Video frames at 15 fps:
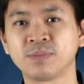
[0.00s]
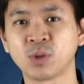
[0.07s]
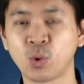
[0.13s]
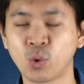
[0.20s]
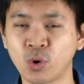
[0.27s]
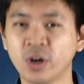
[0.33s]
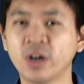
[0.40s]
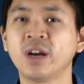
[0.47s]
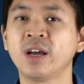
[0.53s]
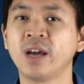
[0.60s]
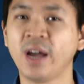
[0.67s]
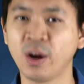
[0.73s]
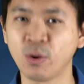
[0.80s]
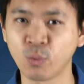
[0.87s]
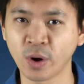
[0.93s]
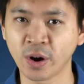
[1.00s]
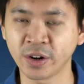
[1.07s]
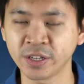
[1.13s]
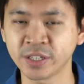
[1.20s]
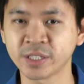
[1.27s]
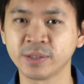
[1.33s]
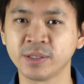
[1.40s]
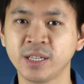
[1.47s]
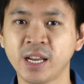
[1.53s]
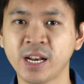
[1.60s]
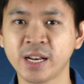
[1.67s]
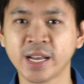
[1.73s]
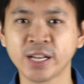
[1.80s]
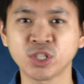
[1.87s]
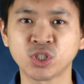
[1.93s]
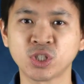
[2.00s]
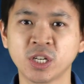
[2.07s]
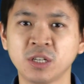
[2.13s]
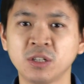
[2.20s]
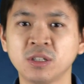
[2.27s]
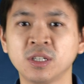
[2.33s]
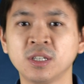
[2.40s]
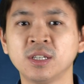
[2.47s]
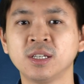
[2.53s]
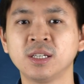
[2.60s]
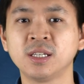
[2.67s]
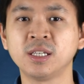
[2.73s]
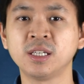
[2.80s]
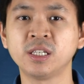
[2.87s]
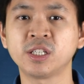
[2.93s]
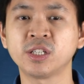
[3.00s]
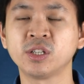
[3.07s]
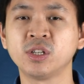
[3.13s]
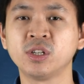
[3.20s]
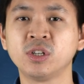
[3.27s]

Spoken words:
or awareness in a nutshell, is